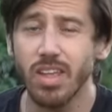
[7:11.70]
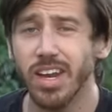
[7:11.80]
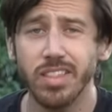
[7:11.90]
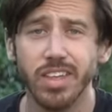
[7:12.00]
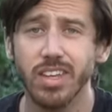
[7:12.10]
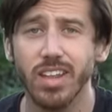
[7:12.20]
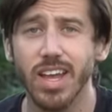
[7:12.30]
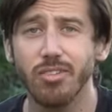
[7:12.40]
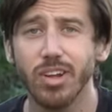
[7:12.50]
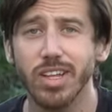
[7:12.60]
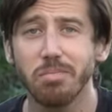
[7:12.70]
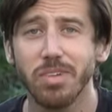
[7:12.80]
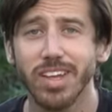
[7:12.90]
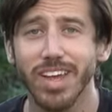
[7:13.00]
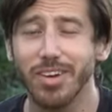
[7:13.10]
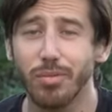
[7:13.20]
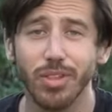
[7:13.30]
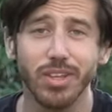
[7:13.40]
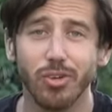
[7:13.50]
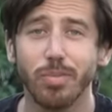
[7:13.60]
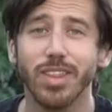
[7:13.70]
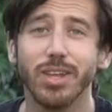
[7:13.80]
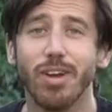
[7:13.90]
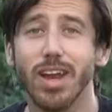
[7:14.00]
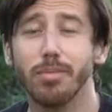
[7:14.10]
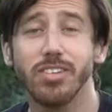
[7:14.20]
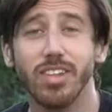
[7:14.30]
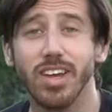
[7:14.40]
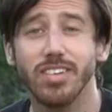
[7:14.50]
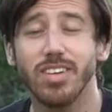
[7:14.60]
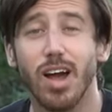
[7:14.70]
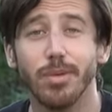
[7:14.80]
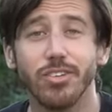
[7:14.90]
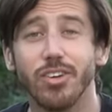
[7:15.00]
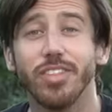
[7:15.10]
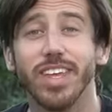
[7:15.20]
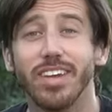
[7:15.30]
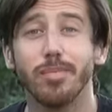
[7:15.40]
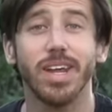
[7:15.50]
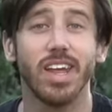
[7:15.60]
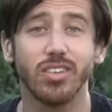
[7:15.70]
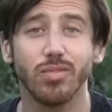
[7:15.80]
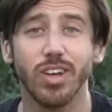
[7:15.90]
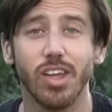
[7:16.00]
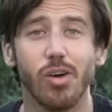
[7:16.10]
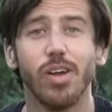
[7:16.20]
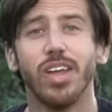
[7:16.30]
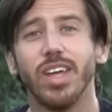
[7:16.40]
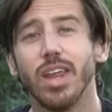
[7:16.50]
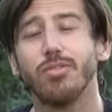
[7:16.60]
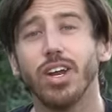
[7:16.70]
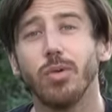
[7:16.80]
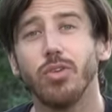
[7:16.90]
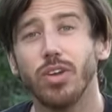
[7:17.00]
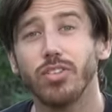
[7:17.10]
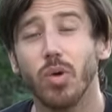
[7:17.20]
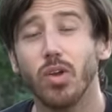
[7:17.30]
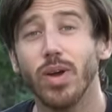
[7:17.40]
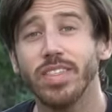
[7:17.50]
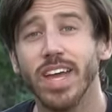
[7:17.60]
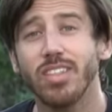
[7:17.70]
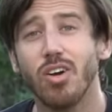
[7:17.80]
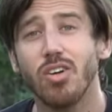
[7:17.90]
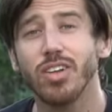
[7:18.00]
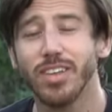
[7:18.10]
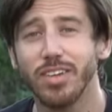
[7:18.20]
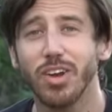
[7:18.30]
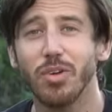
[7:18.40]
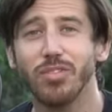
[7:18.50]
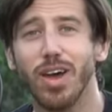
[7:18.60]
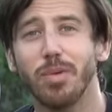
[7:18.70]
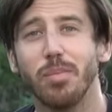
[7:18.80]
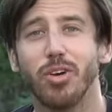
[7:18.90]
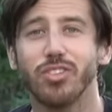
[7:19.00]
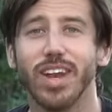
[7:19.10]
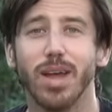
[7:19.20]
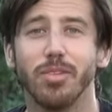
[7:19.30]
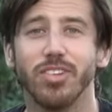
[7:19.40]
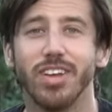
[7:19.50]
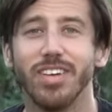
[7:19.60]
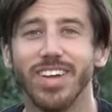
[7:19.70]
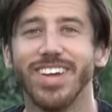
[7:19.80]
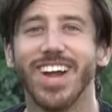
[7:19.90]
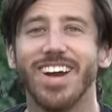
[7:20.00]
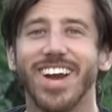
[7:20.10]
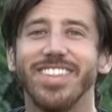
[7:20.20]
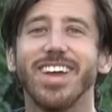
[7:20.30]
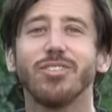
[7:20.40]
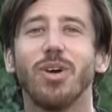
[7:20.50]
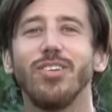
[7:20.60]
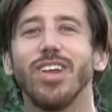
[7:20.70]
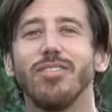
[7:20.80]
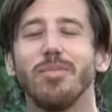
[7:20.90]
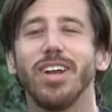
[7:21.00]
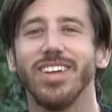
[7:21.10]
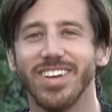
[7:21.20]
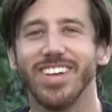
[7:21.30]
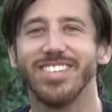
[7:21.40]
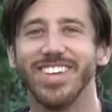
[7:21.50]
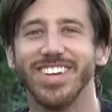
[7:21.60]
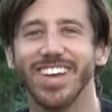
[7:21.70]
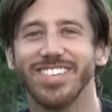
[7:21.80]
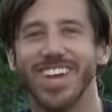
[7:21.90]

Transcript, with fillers: anything you like, really, and hopefully you'll be the randomly selected commenter at the end of my next video. And for anyone who doesn't want to wait that long, you can always find my books on Amazon. All right, thanks for watching, everybody. I'll see you next